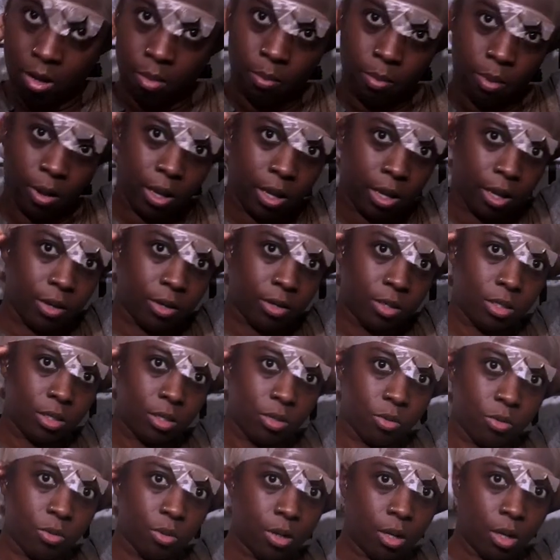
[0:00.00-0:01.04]
my hair is
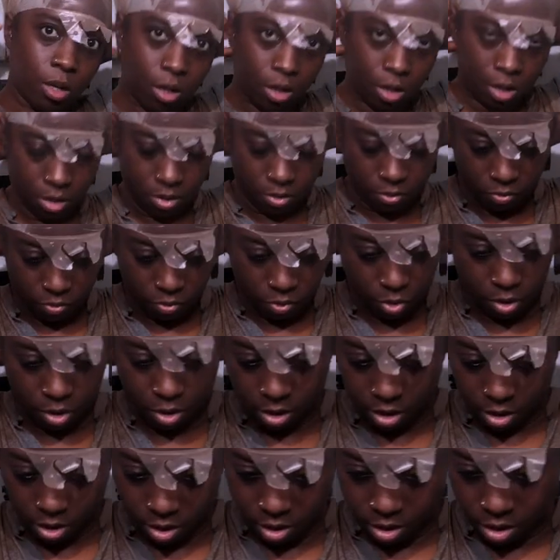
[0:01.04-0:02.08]
too long
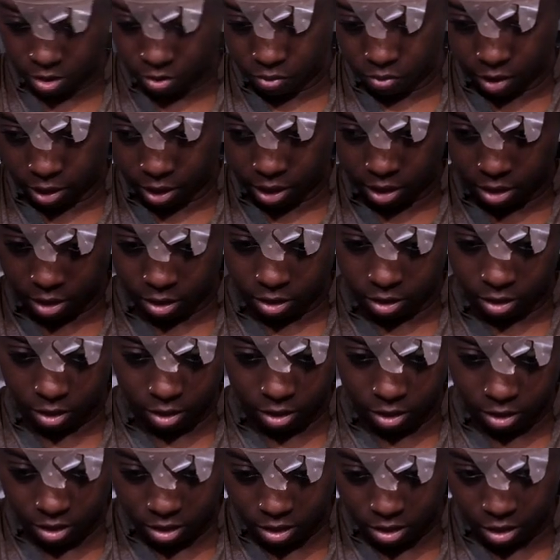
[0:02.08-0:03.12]
for a regular
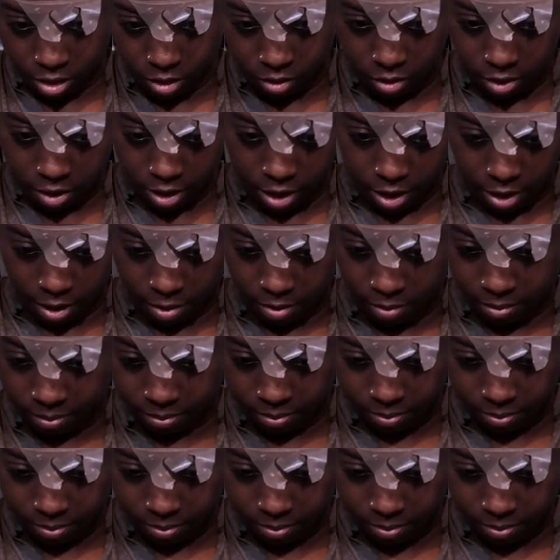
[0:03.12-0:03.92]
shower cap.